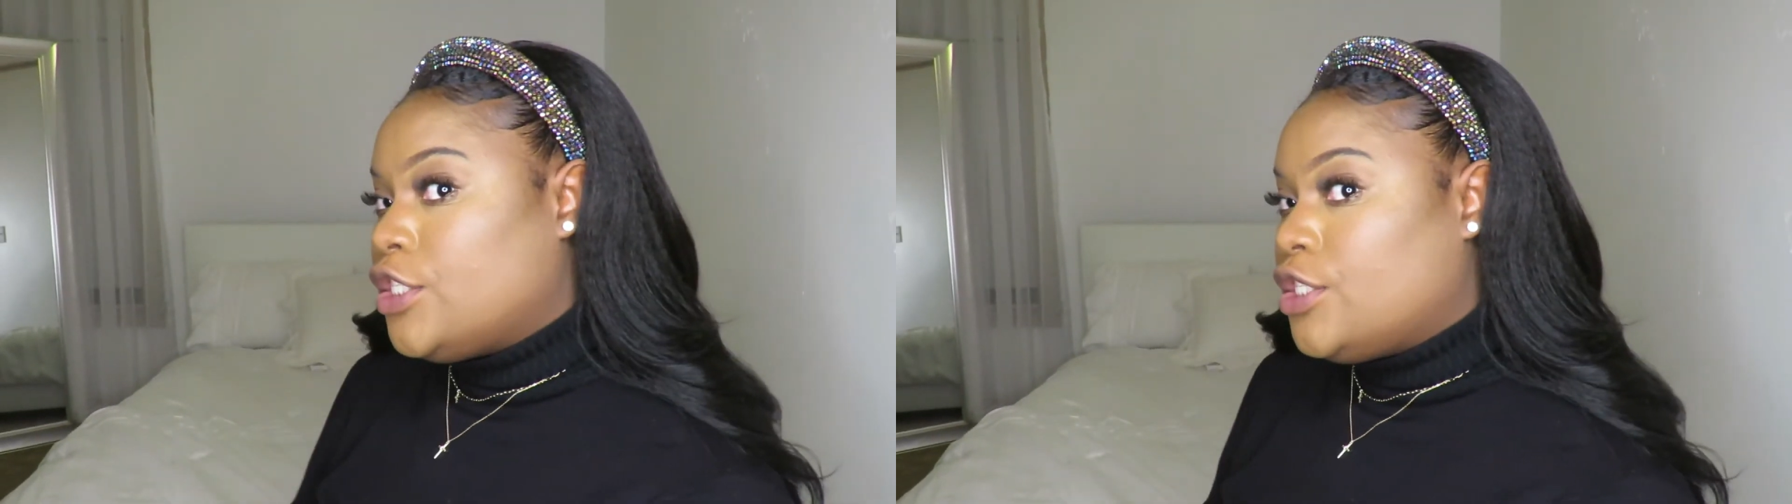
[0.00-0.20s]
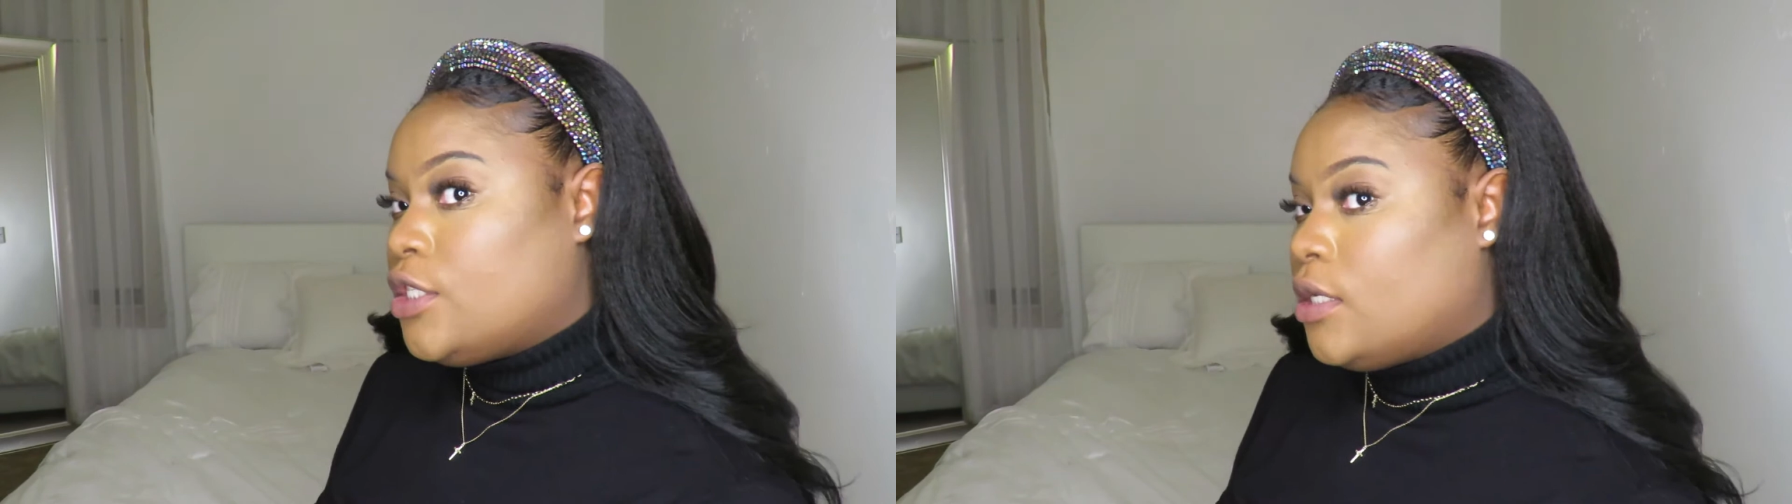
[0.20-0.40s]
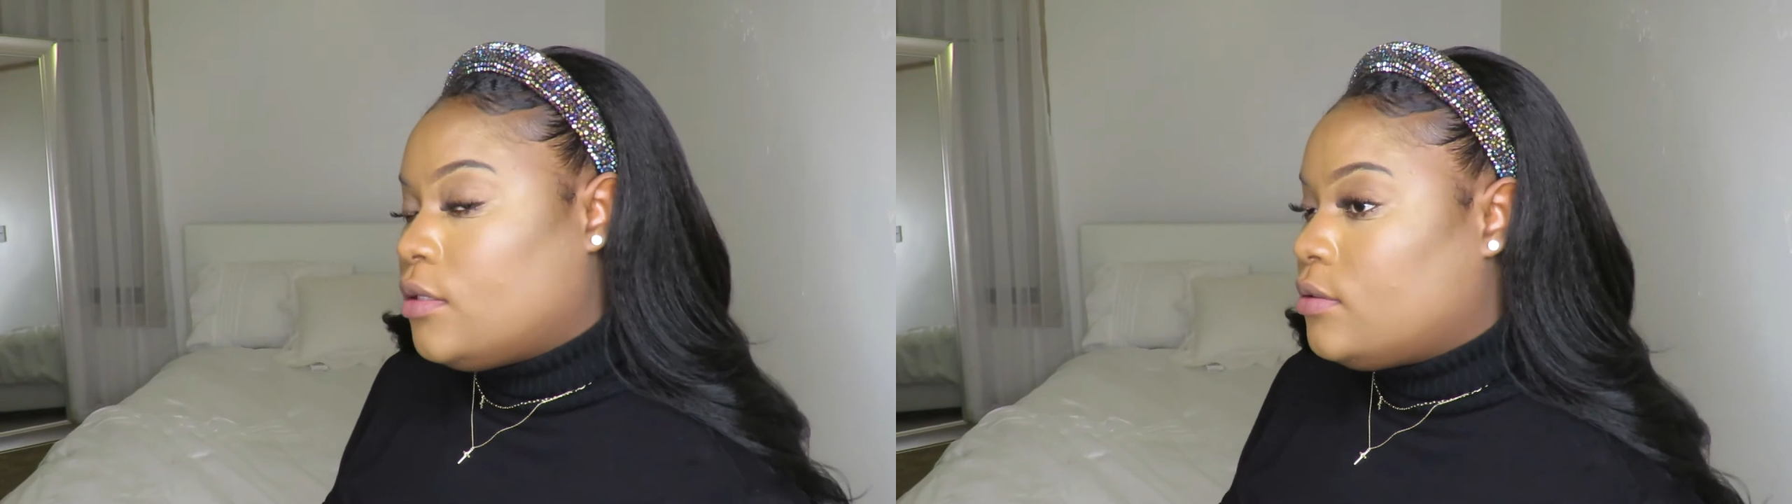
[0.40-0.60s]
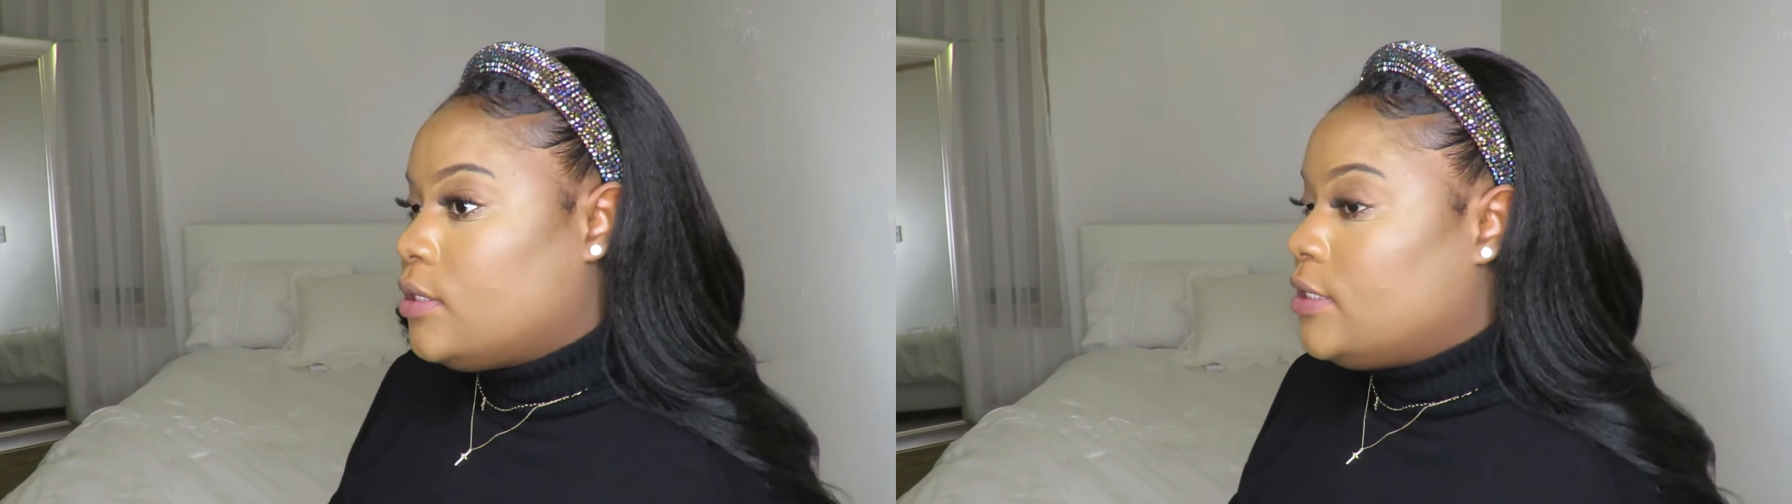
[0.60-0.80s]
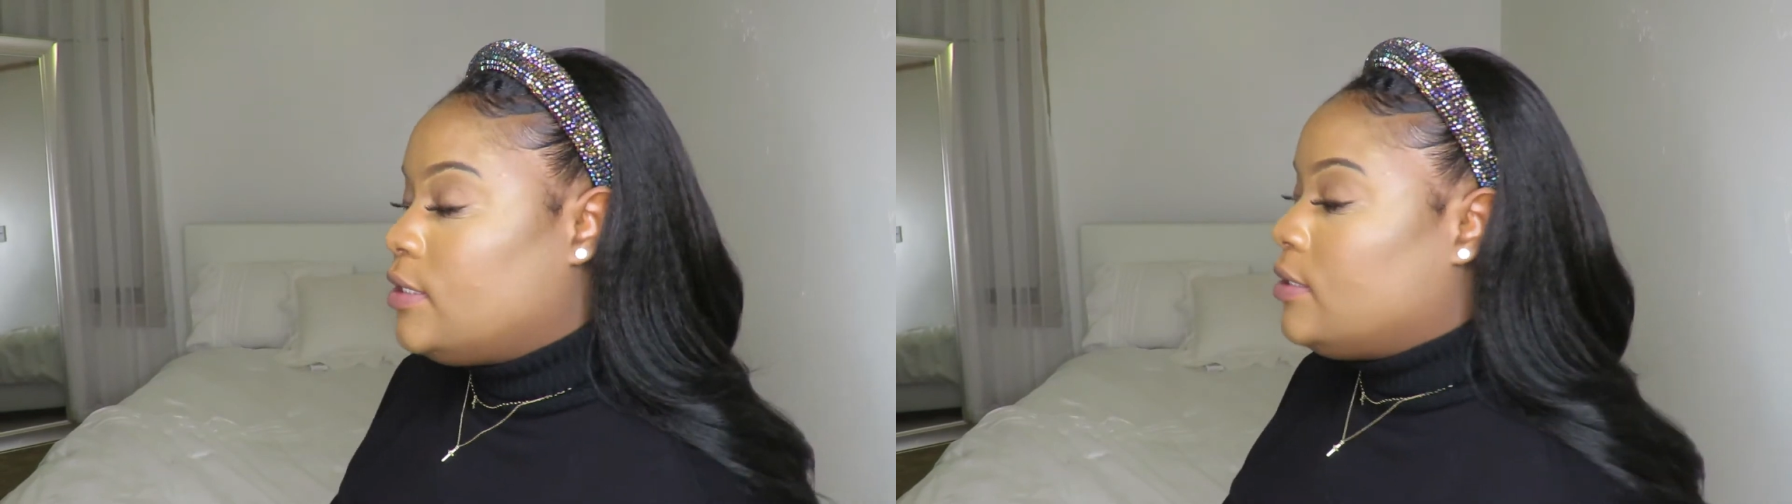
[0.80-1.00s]
So
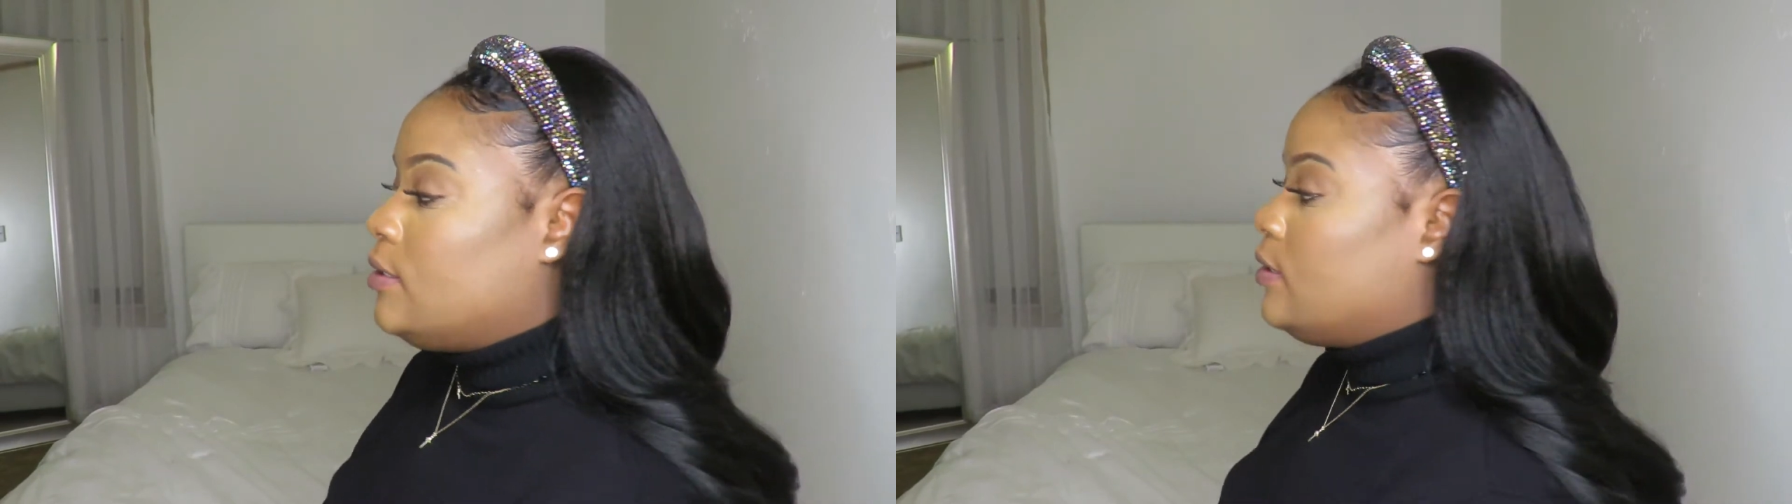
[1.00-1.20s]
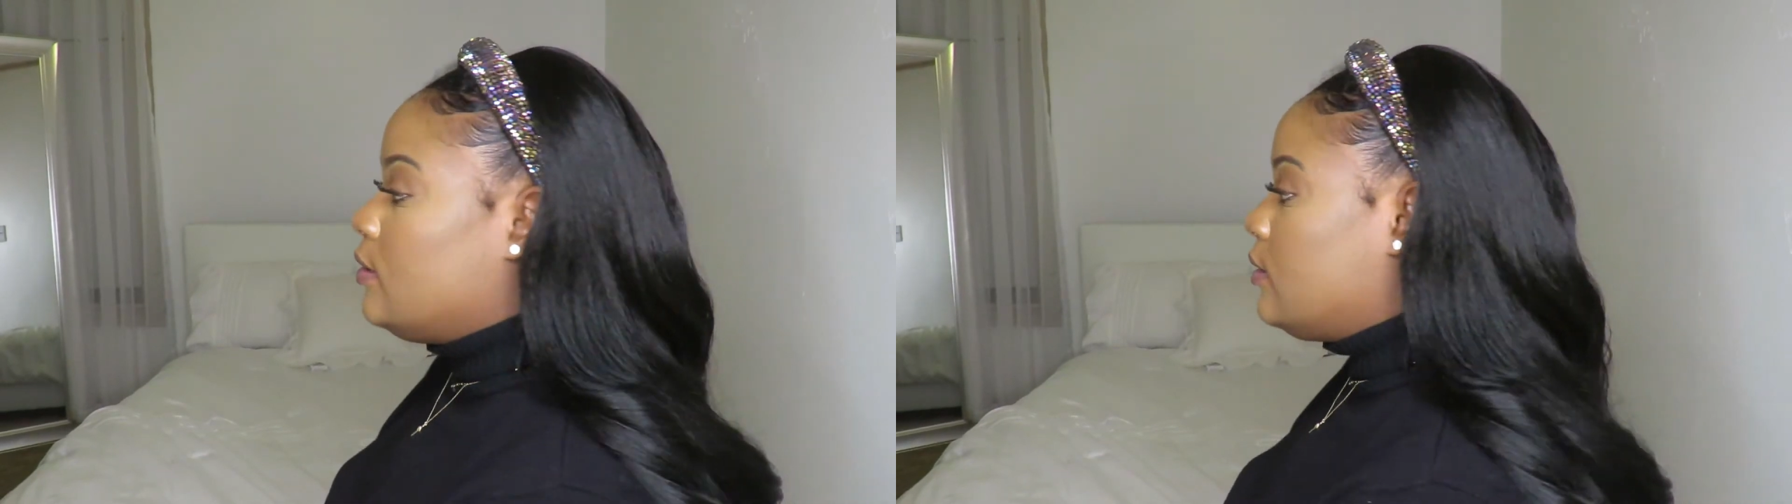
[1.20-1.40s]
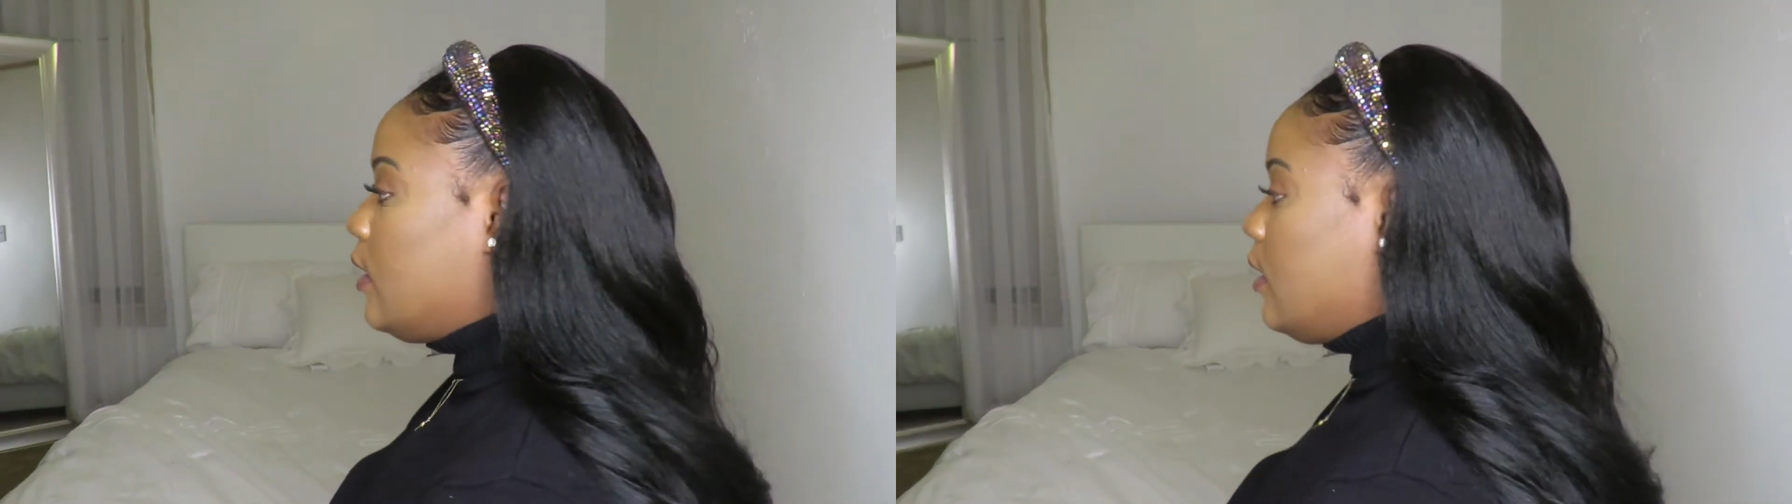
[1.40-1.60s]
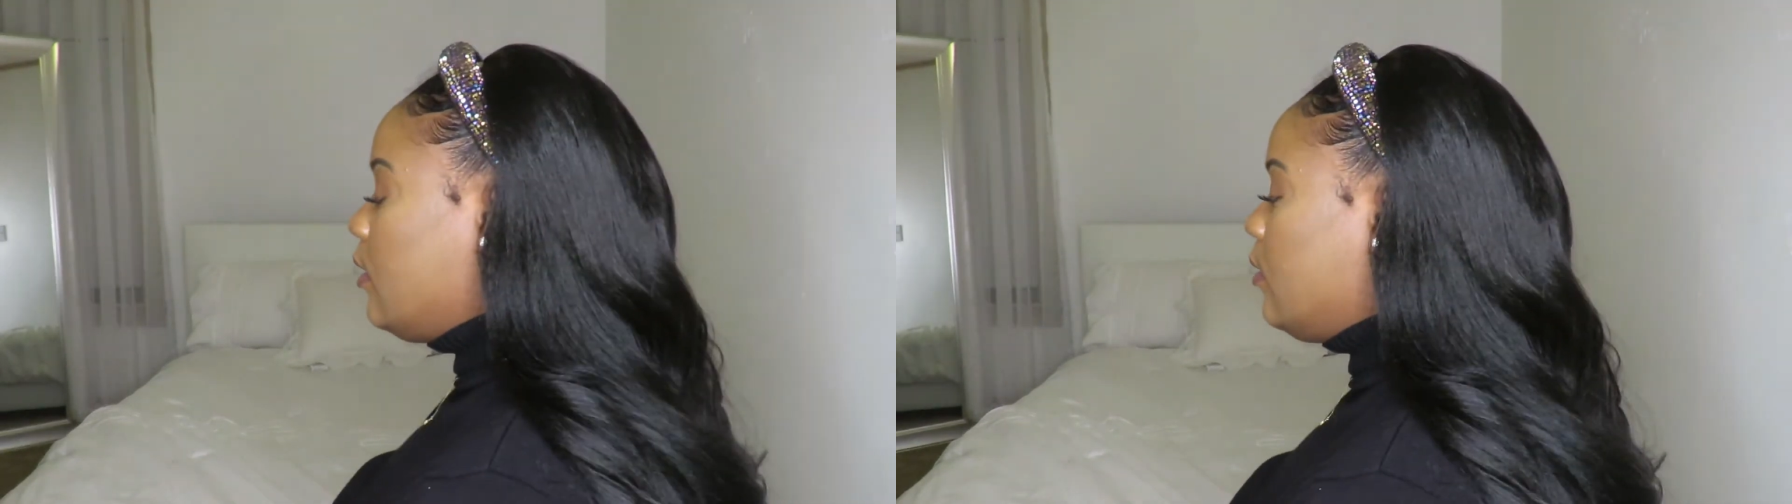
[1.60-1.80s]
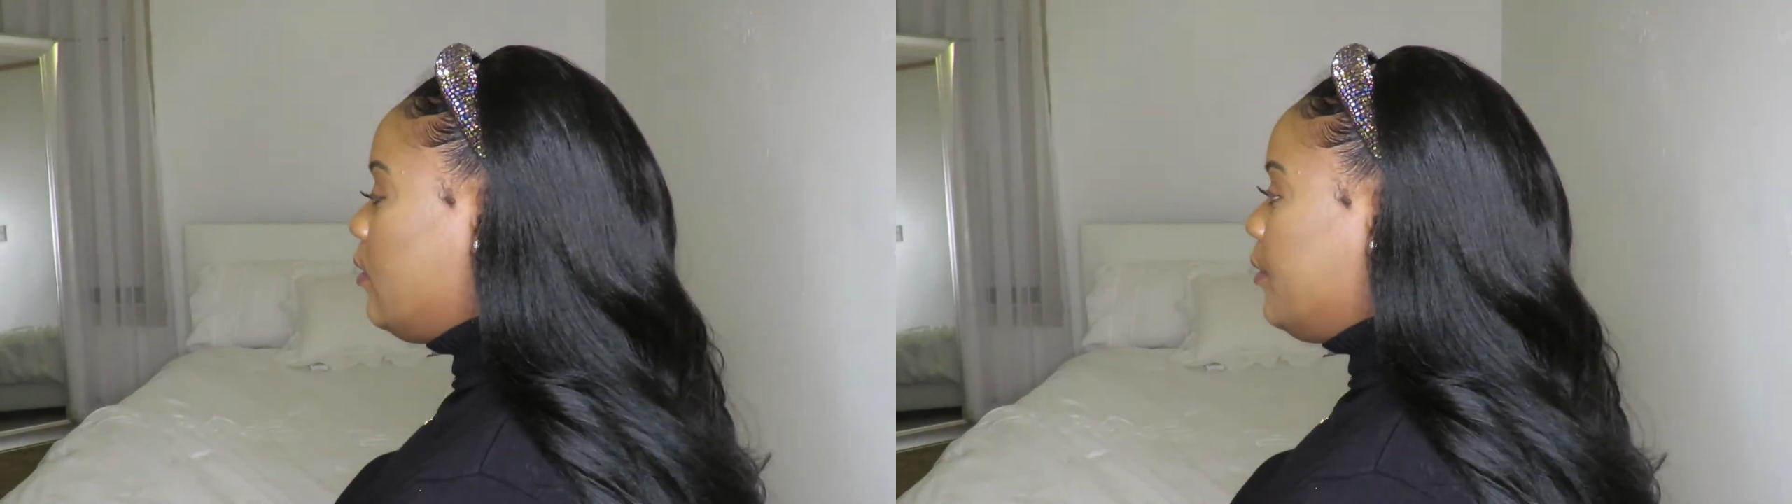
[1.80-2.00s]
this is the
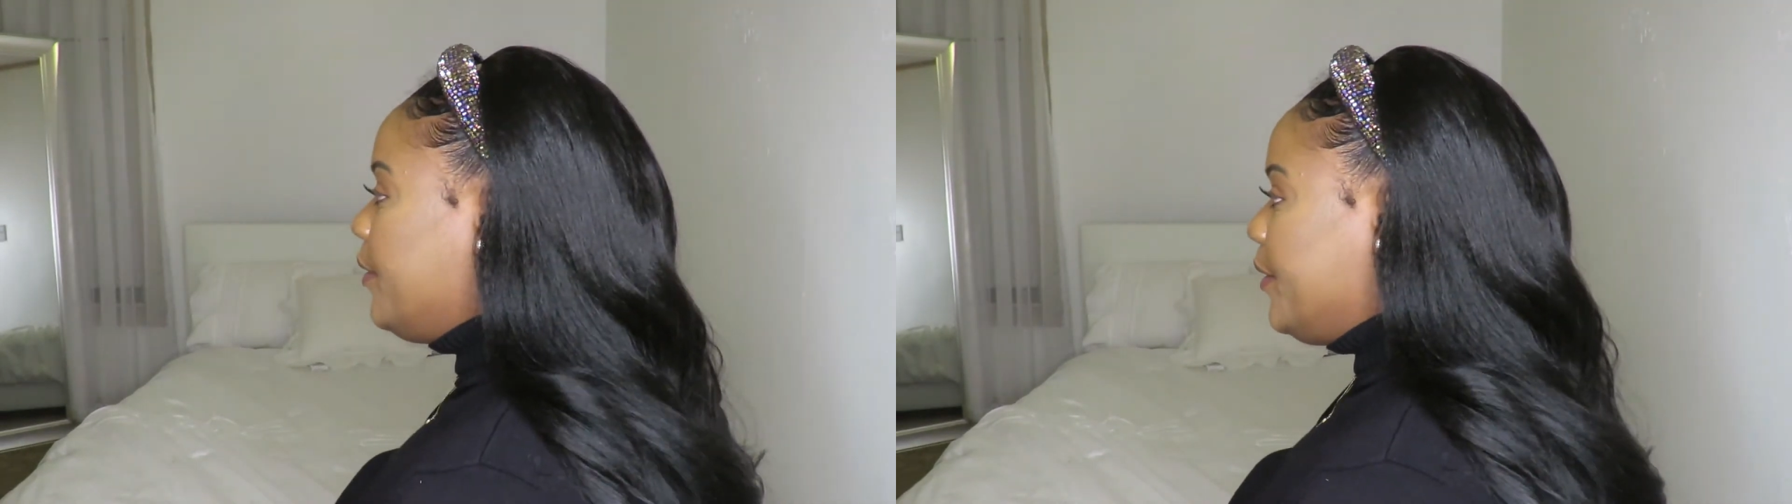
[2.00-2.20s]
side.